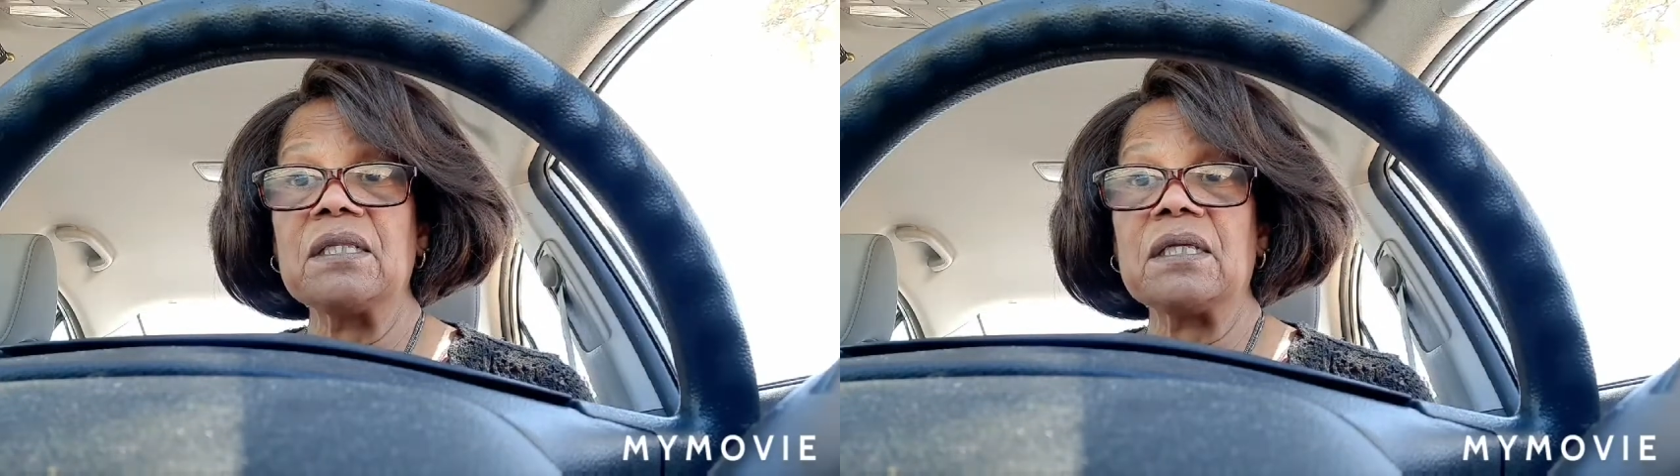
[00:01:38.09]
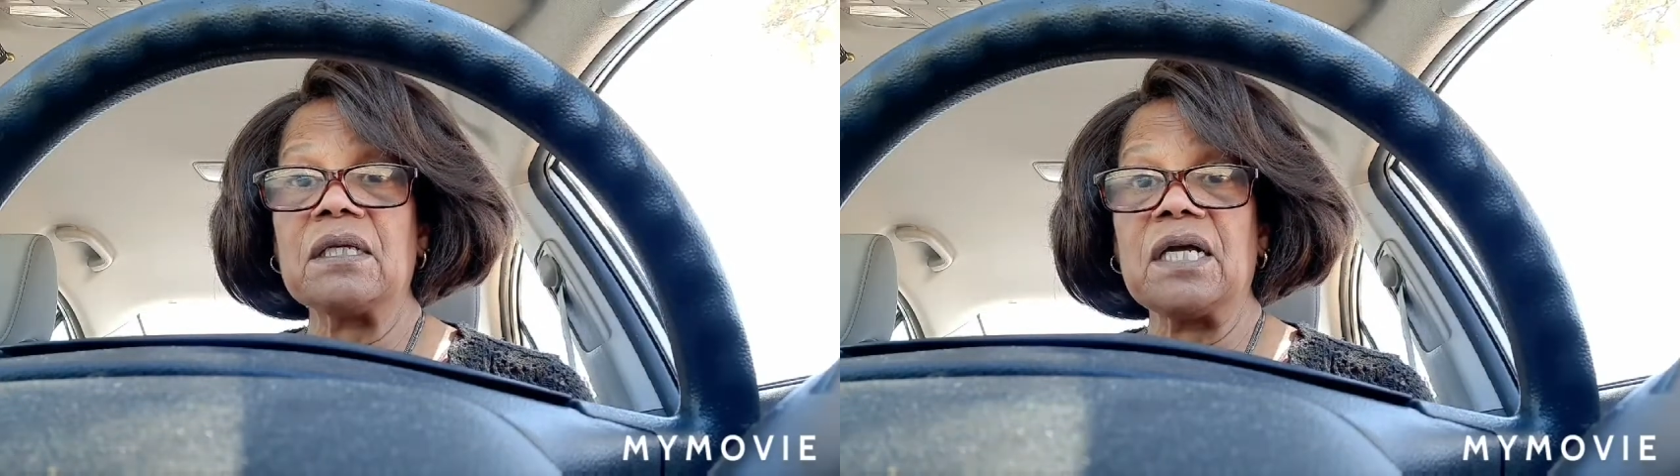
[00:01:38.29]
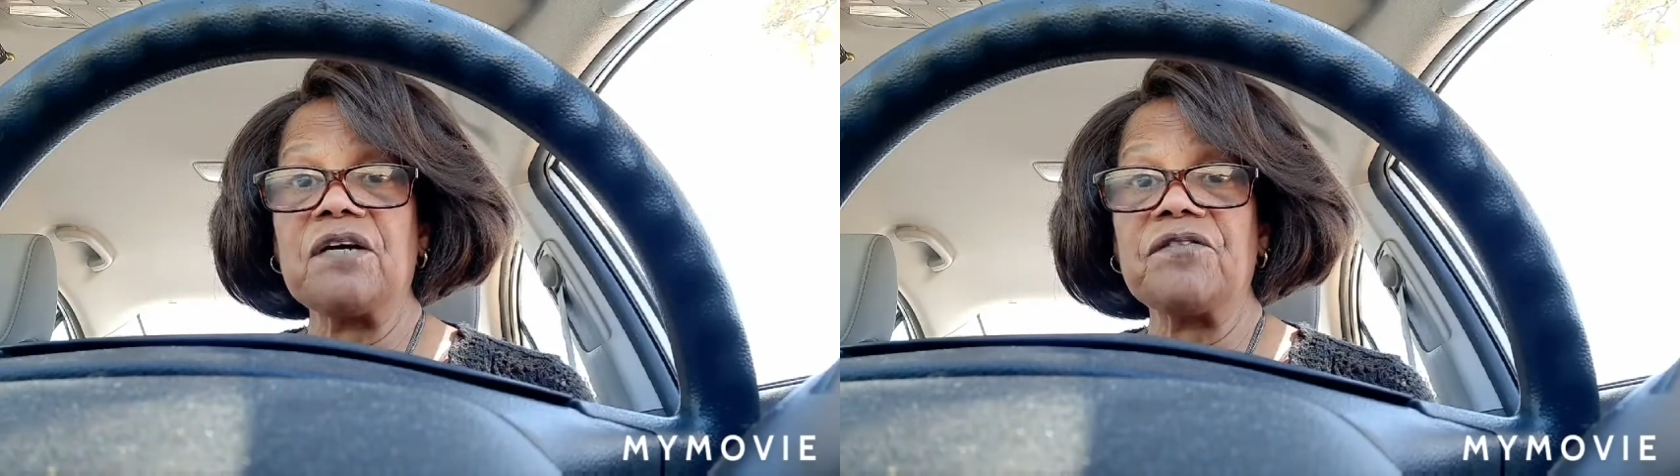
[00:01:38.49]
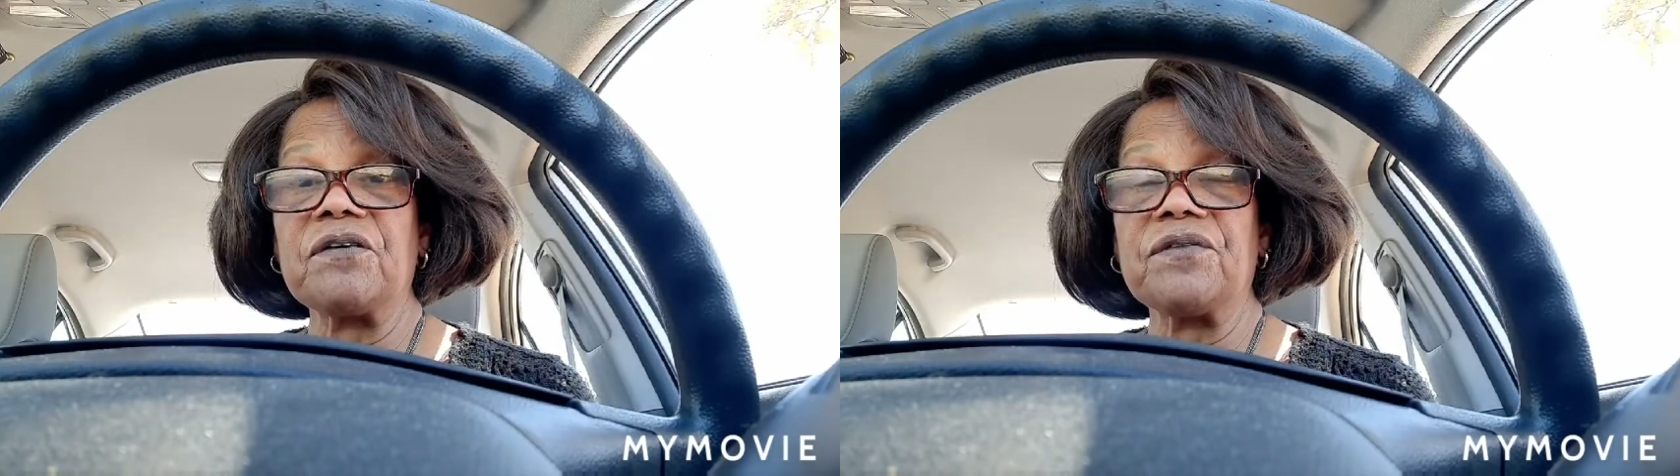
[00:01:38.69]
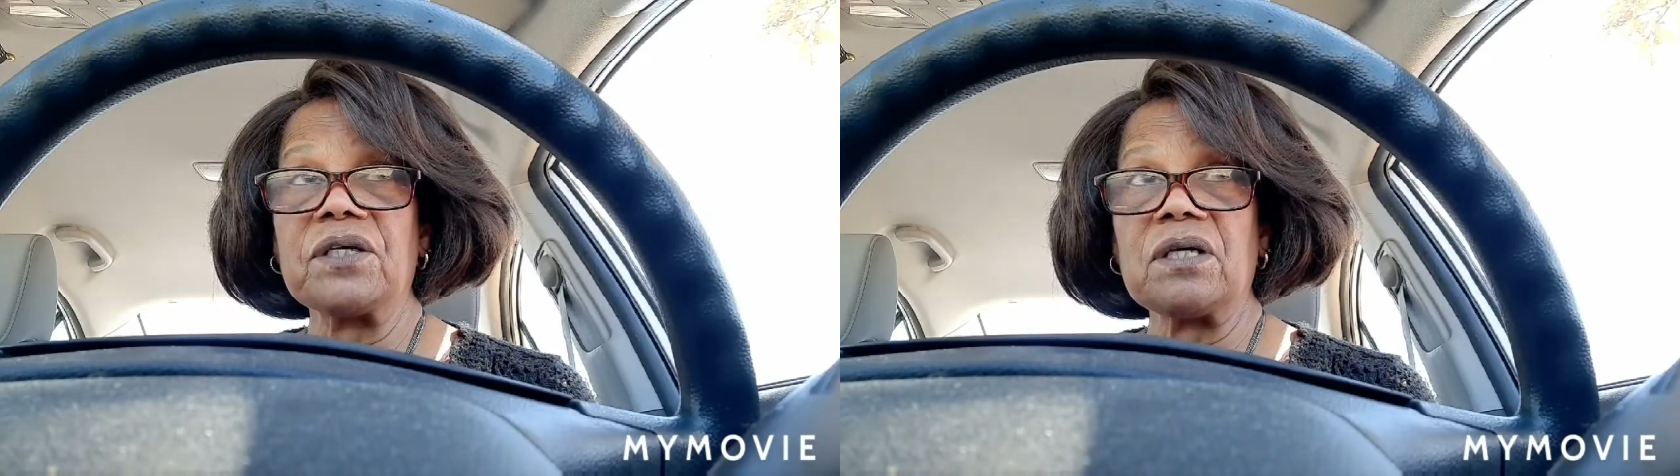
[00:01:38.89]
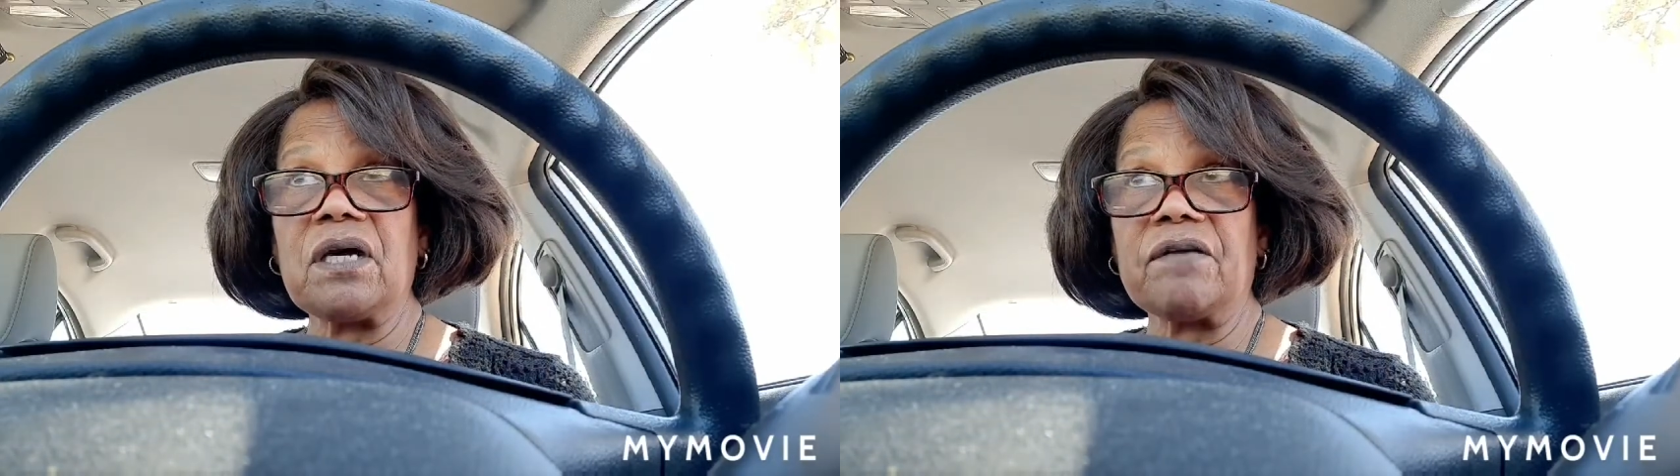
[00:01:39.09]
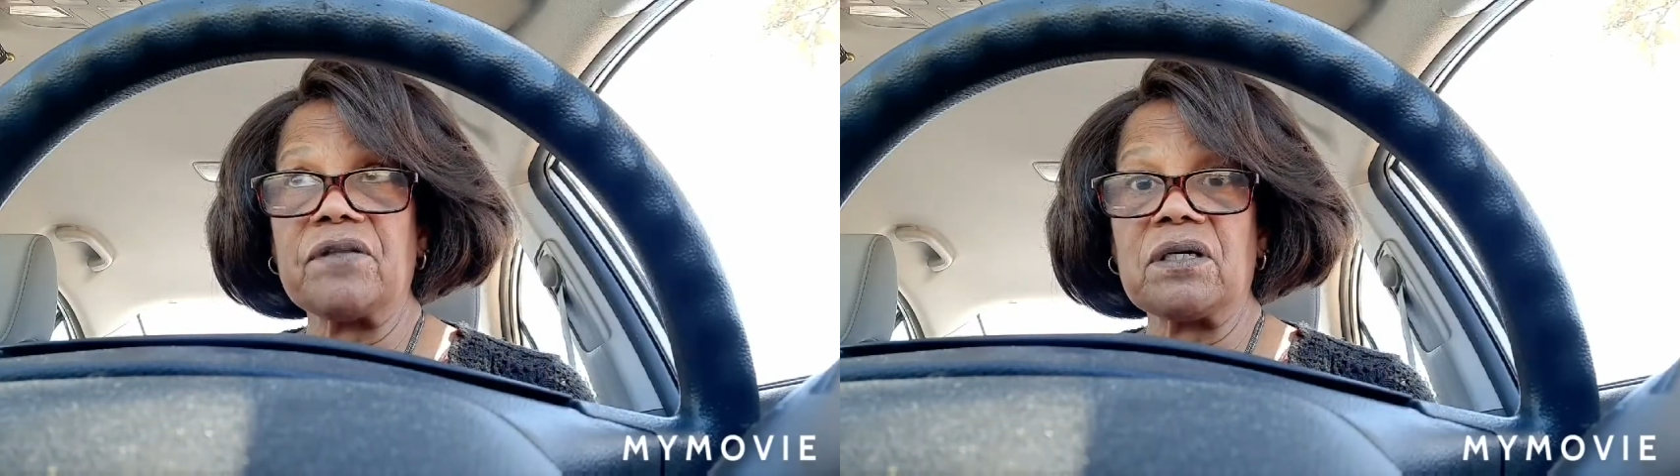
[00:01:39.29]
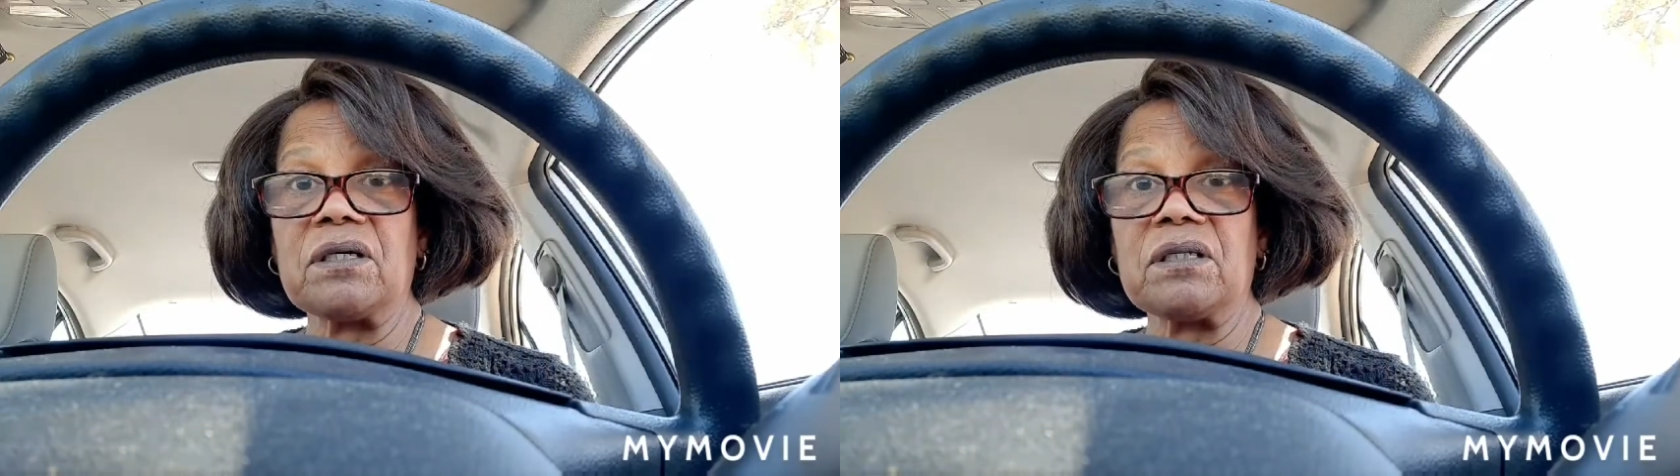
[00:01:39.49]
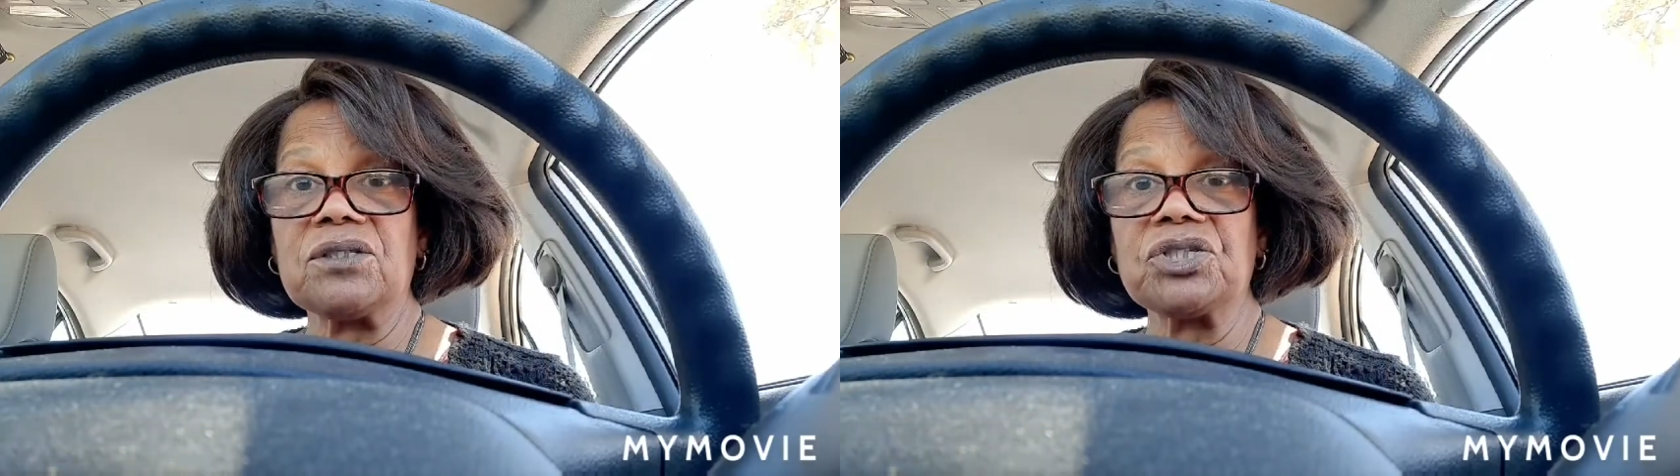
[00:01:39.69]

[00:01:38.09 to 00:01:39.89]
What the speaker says: the love of the